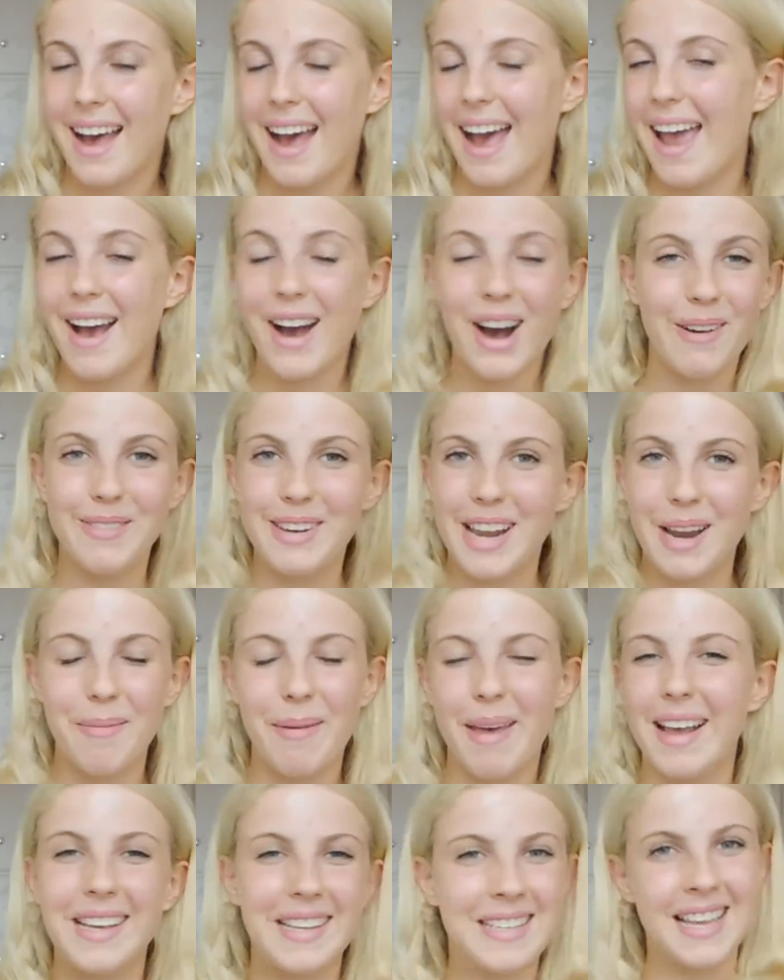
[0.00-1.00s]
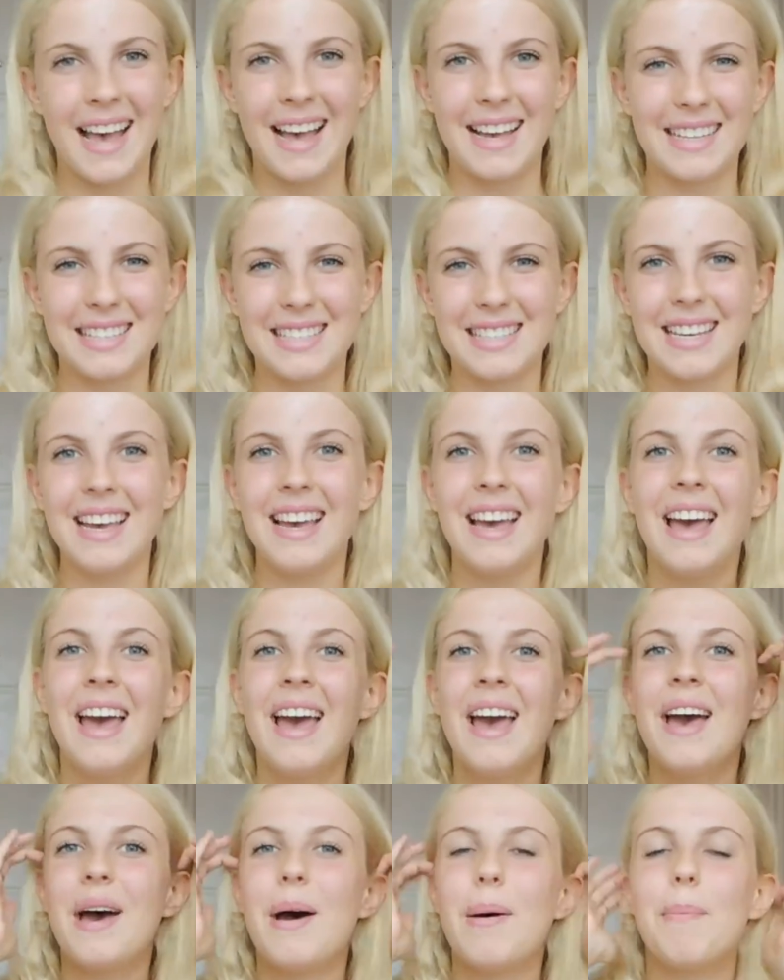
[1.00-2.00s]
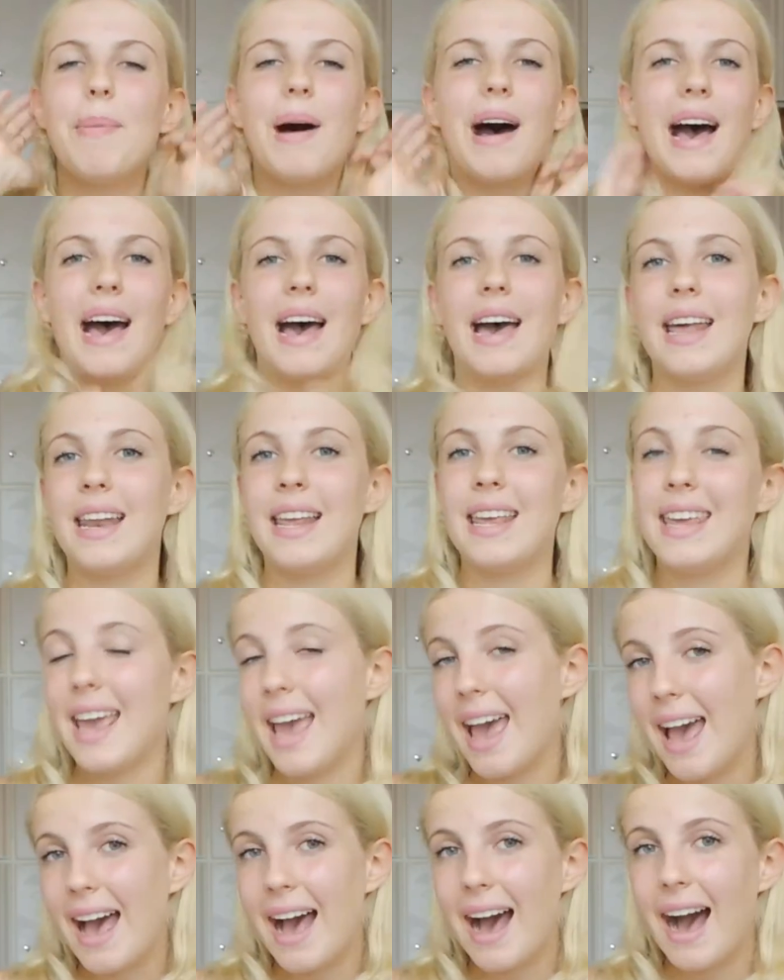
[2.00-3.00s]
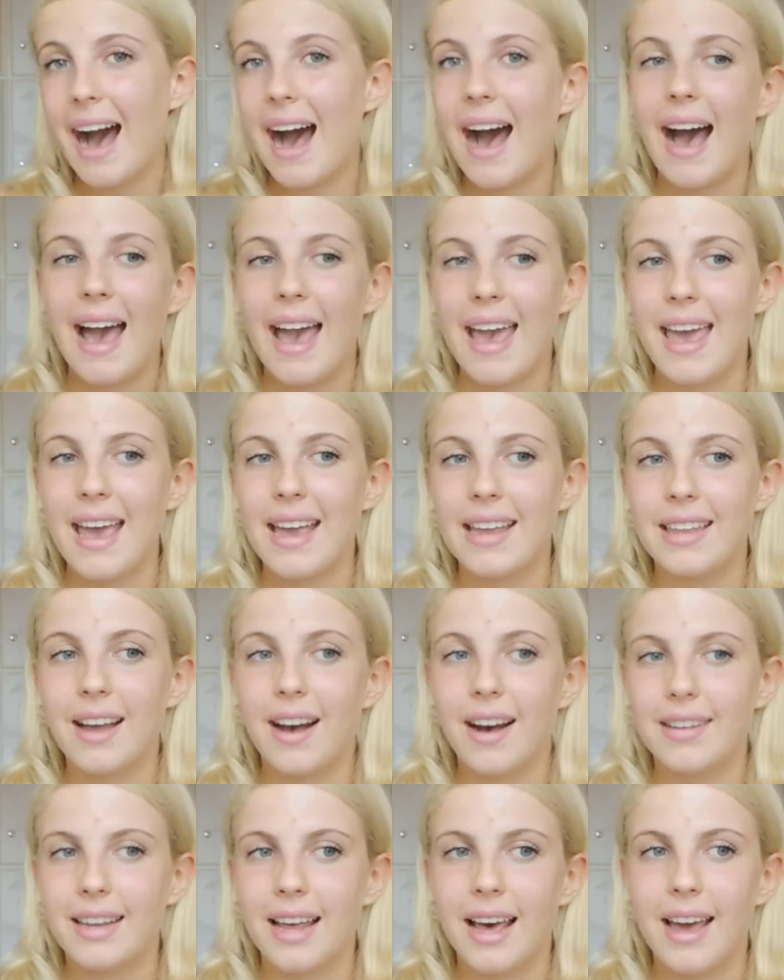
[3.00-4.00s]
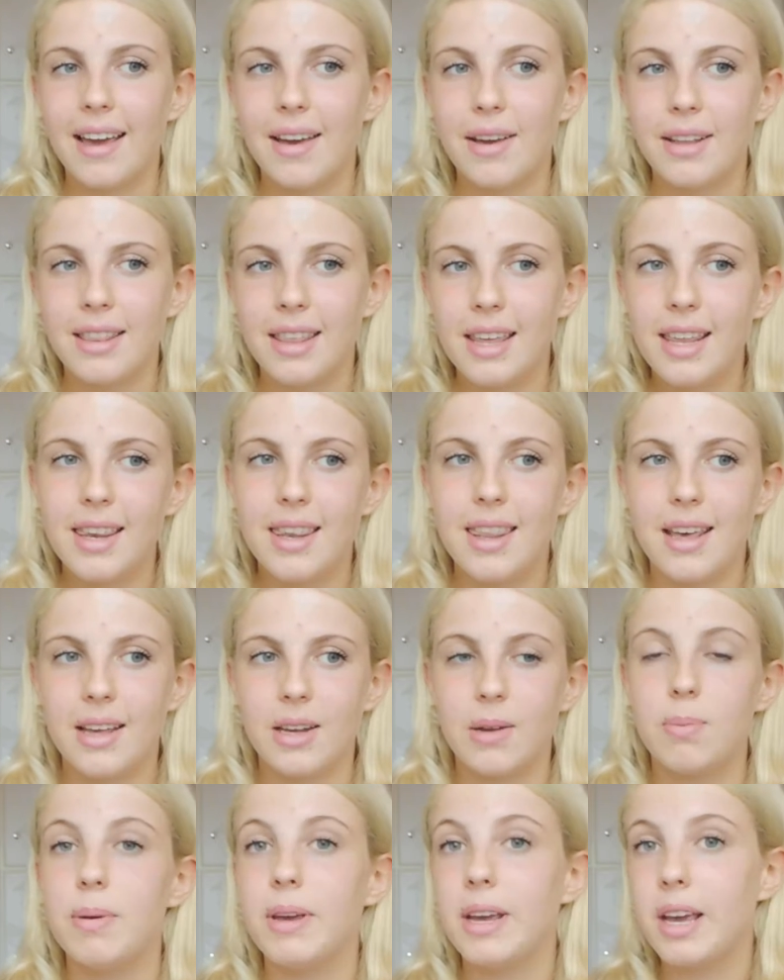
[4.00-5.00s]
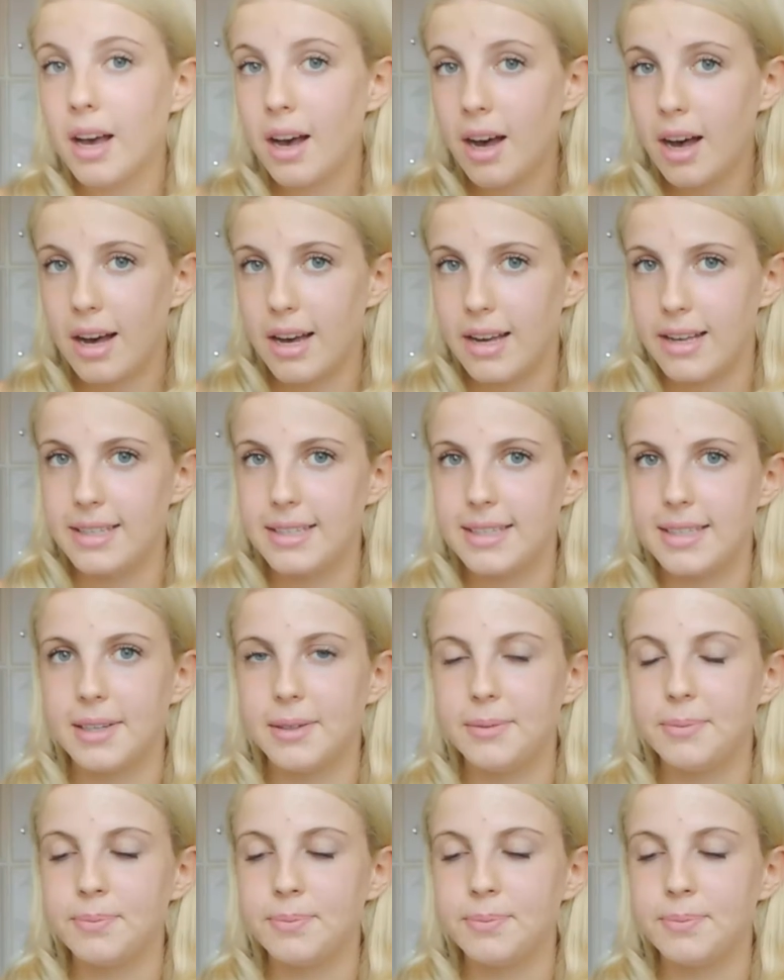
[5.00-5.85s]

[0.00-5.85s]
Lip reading: I hope that makes sense. But yeah, I thought I did that because